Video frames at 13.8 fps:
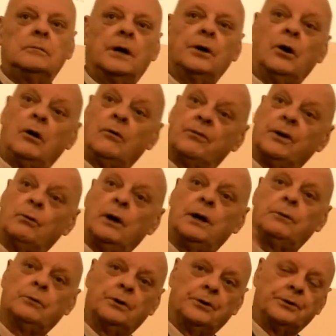And off they
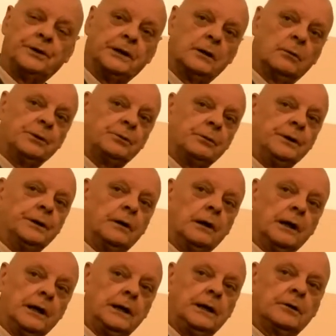went with their tail between their
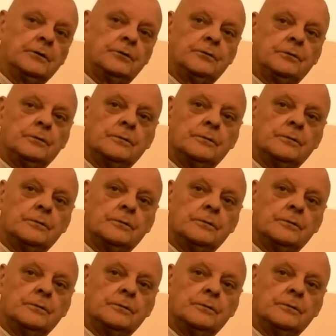legs.